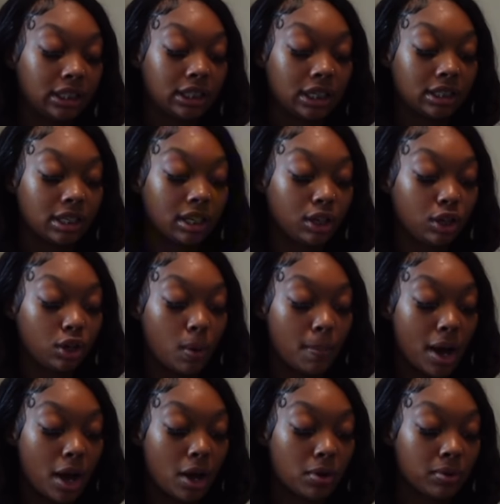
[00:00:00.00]
just a little
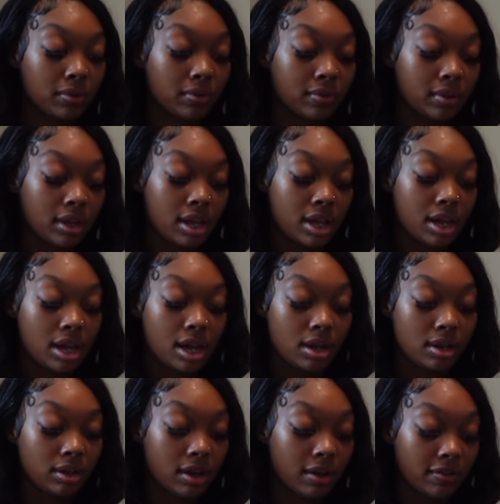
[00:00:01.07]
bow. I
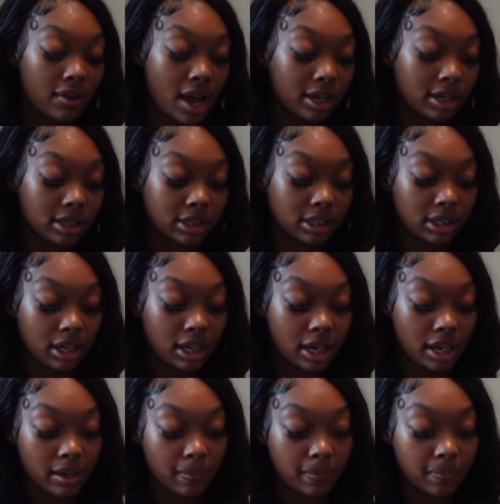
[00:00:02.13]
don't know if y'all can see
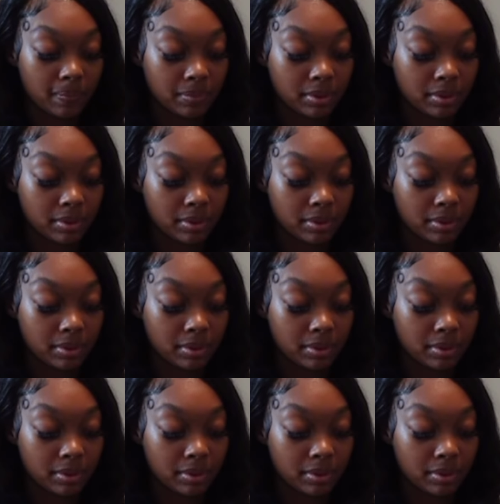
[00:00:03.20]
it.